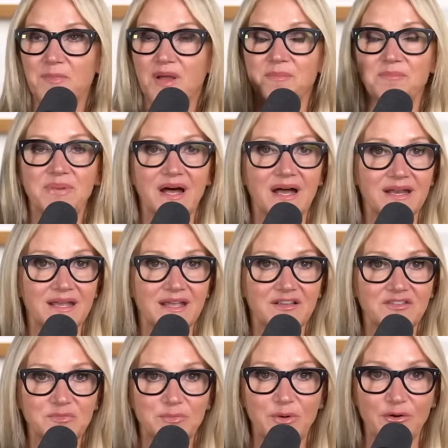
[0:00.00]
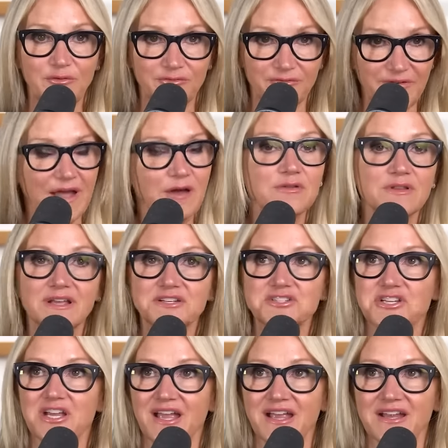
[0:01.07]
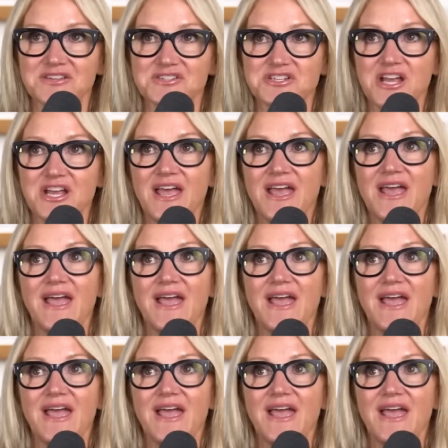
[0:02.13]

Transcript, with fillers: My body has profoundly changed,